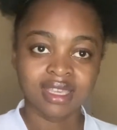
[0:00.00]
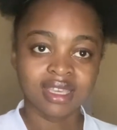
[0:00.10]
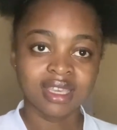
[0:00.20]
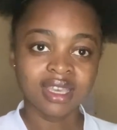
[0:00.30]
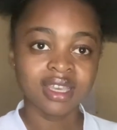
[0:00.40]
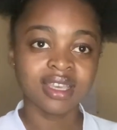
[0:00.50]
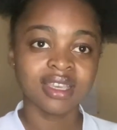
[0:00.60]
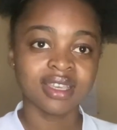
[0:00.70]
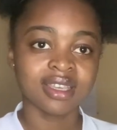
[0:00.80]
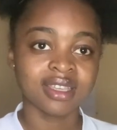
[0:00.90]

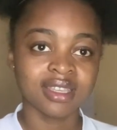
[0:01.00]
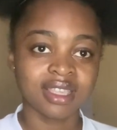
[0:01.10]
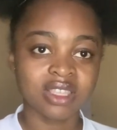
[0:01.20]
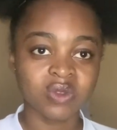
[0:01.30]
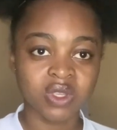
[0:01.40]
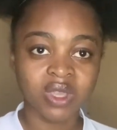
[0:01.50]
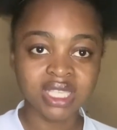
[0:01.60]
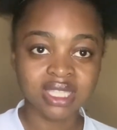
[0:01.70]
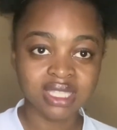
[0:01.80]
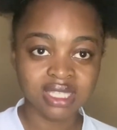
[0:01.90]
And when you
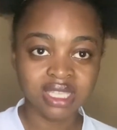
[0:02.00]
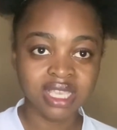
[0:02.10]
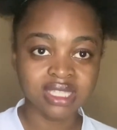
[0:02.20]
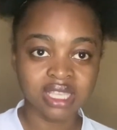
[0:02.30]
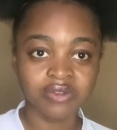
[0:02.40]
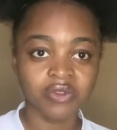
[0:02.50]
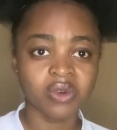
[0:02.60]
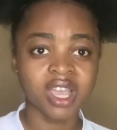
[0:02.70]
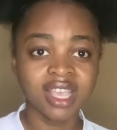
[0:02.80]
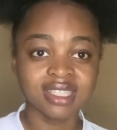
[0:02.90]
ask the seniors, and
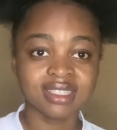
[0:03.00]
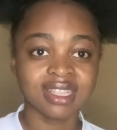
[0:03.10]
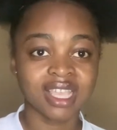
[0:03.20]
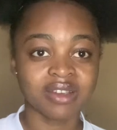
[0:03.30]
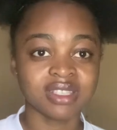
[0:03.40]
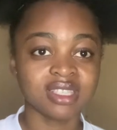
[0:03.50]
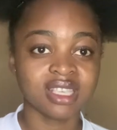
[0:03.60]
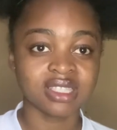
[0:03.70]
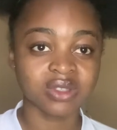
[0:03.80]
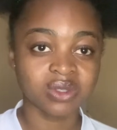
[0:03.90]
for us, like our
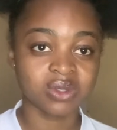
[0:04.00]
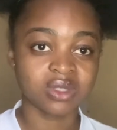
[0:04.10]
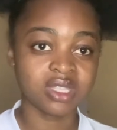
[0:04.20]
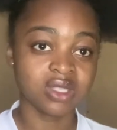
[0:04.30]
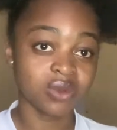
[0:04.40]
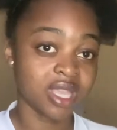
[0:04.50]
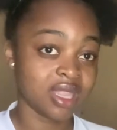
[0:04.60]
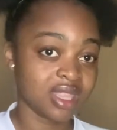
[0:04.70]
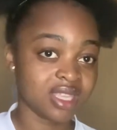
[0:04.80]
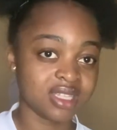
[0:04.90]
seniors, these were
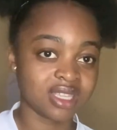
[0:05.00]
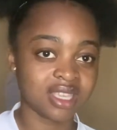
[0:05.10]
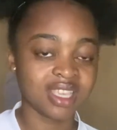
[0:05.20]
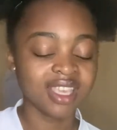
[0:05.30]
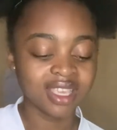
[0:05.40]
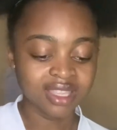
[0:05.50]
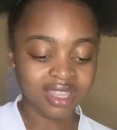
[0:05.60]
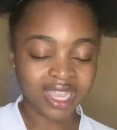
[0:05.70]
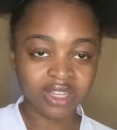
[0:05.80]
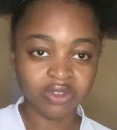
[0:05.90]
in third year,
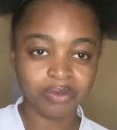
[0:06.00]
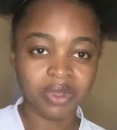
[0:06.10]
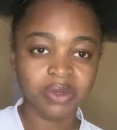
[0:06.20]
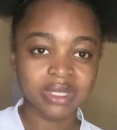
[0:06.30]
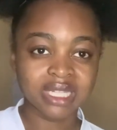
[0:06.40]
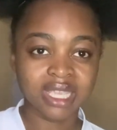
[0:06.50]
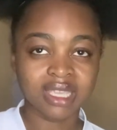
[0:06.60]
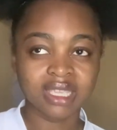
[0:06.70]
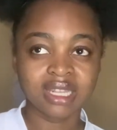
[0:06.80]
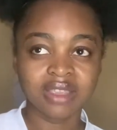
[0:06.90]
their cutoff point was like
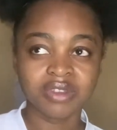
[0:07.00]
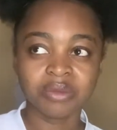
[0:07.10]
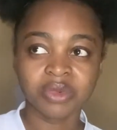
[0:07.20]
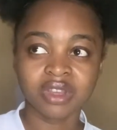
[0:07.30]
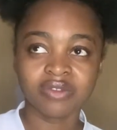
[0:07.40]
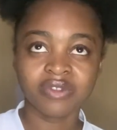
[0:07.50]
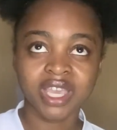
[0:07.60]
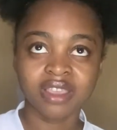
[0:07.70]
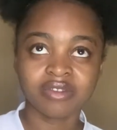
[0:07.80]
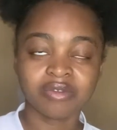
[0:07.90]

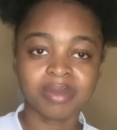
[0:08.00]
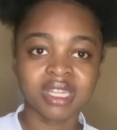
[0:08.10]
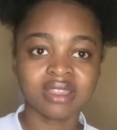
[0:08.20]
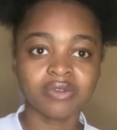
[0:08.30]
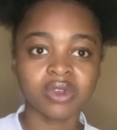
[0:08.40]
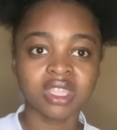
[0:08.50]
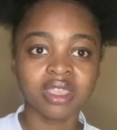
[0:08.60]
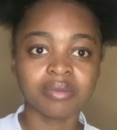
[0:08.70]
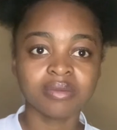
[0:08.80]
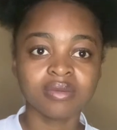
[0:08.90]
11.5, but for
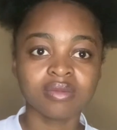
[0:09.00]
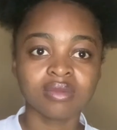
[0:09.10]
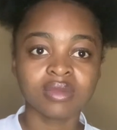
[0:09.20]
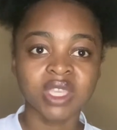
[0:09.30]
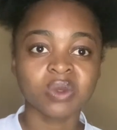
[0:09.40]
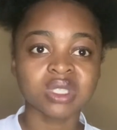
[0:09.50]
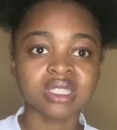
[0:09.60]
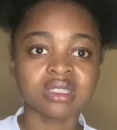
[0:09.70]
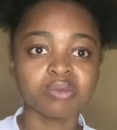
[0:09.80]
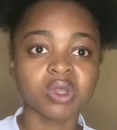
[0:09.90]
them, it was
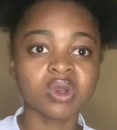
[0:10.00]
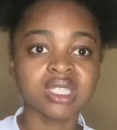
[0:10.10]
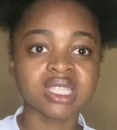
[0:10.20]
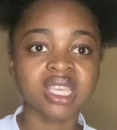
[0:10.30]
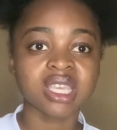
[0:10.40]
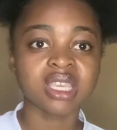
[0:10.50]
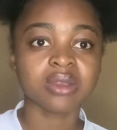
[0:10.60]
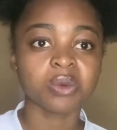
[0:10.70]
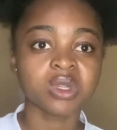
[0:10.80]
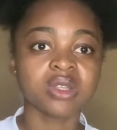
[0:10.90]
because they
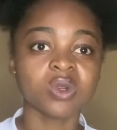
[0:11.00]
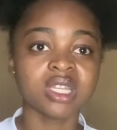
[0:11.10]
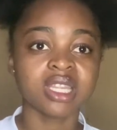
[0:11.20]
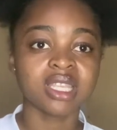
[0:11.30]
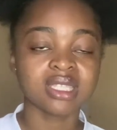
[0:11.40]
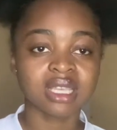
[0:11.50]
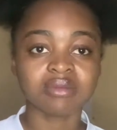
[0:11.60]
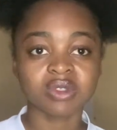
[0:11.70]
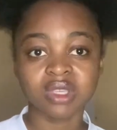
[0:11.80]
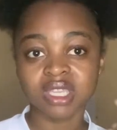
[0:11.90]
wrote online
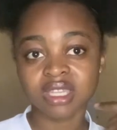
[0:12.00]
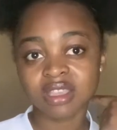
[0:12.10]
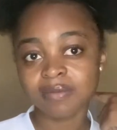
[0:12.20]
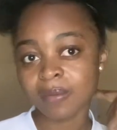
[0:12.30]
exams, you get that?